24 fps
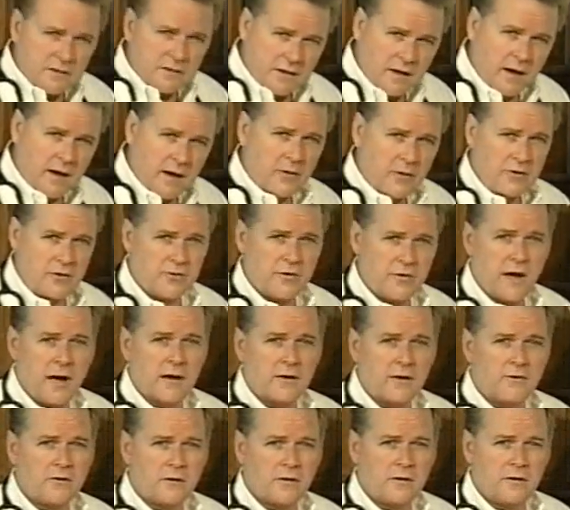call your
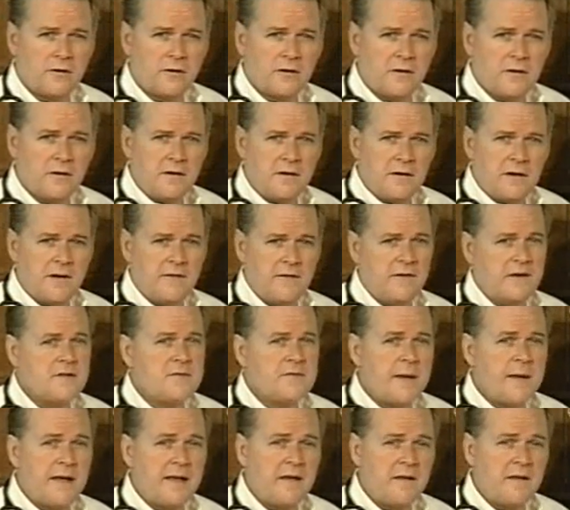doctor. If he's
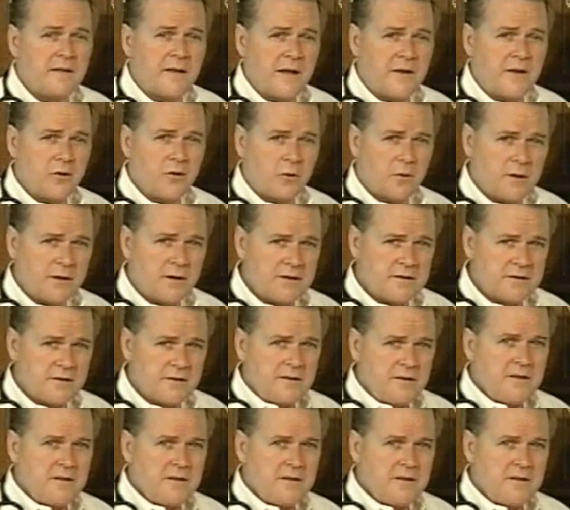making that noise,